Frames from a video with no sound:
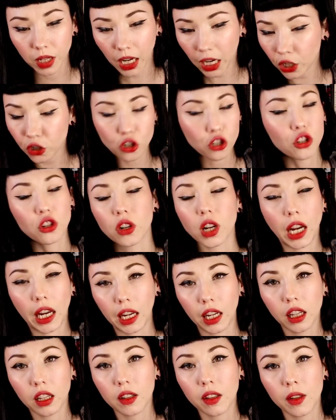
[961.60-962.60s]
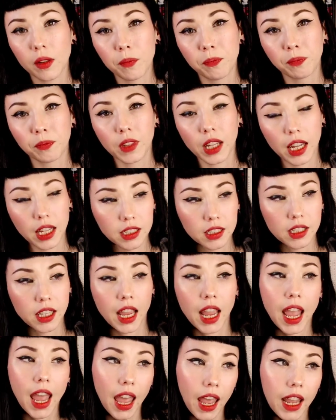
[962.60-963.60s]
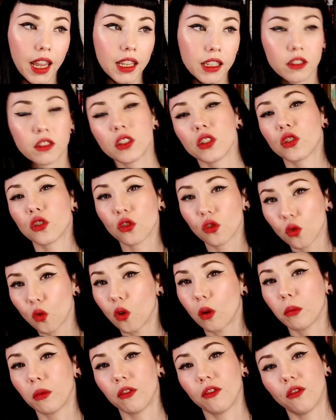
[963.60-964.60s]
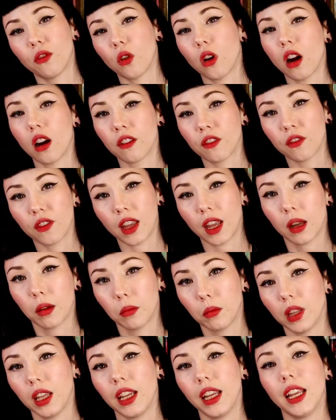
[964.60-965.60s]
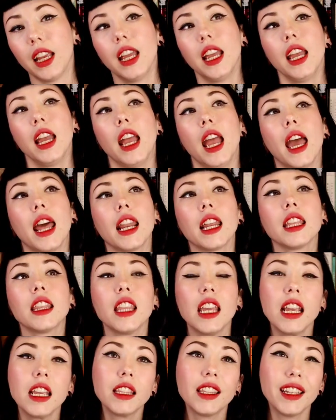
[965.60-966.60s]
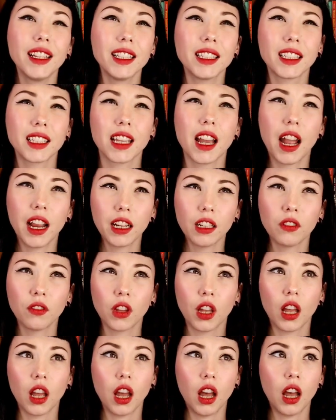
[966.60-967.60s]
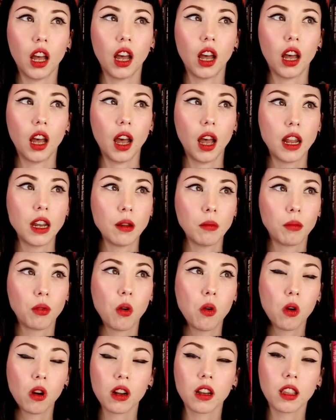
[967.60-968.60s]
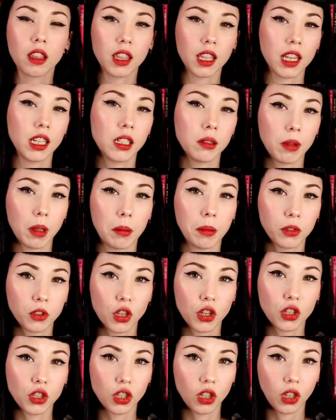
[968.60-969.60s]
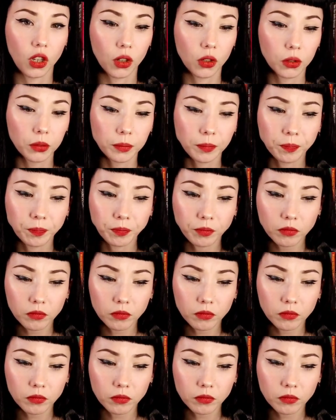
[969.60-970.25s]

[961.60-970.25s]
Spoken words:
history, and say, hey, is this normal for our family? And I think that it's kind of an important thing to be able to do,